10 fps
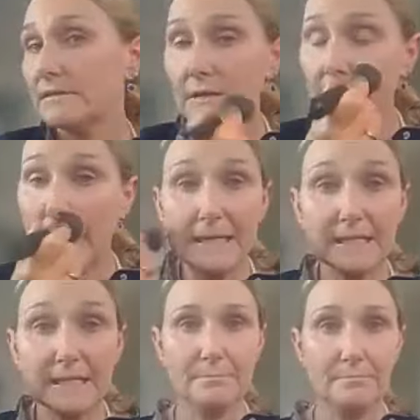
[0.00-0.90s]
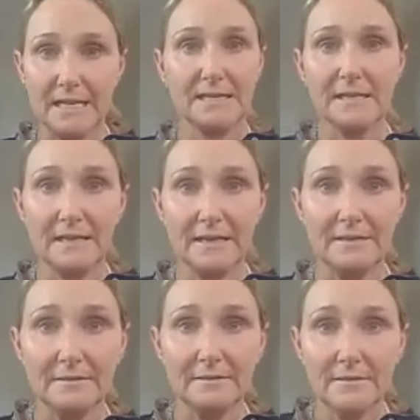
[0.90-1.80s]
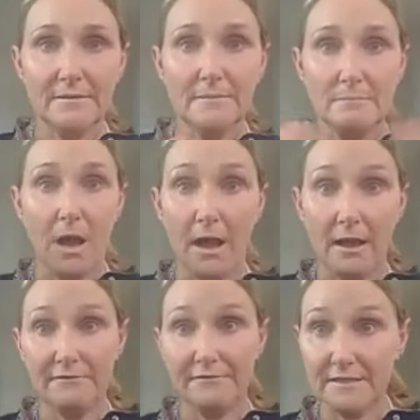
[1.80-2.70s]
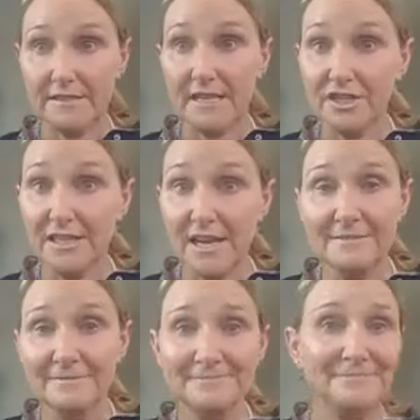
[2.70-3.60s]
So that's basically my foundation done.